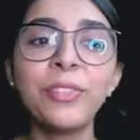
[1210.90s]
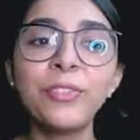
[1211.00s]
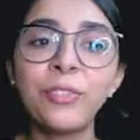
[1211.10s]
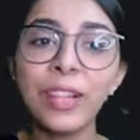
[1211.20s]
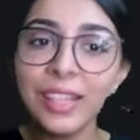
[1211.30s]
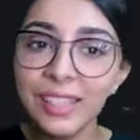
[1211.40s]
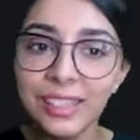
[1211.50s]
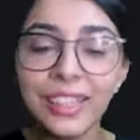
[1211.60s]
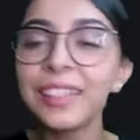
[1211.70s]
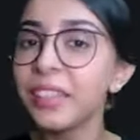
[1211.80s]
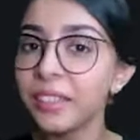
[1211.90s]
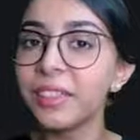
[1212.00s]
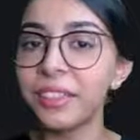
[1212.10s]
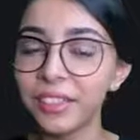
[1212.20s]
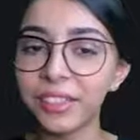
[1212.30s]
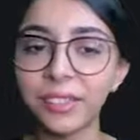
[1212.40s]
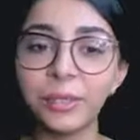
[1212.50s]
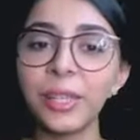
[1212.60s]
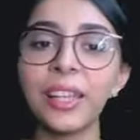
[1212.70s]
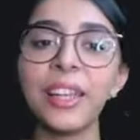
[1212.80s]
the first thing they did.
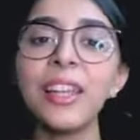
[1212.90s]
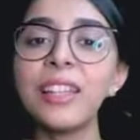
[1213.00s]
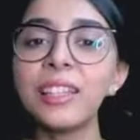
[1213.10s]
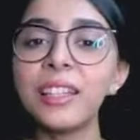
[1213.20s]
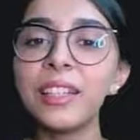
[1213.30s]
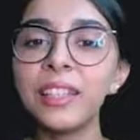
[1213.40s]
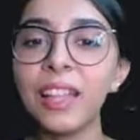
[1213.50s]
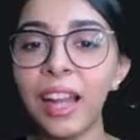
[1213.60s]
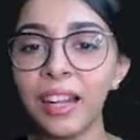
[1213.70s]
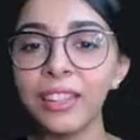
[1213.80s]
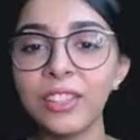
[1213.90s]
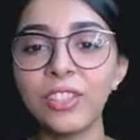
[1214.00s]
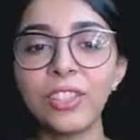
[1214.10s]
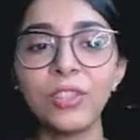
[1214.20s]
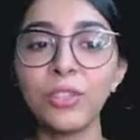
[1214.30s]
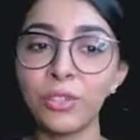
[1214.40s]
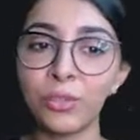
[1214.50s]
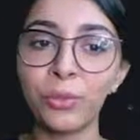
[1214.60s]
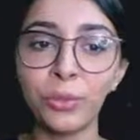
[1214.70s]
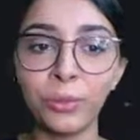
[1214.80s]
Okay, they did that just to
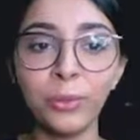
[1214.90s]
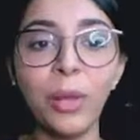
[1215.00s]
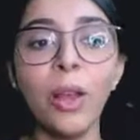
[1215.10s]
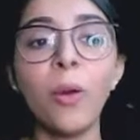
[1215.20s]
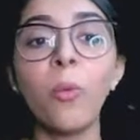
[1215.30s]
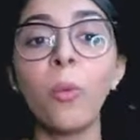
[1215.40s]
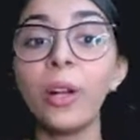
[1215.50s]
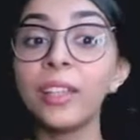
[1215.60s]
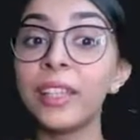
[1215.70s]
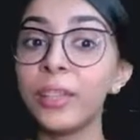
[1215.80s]
show you what they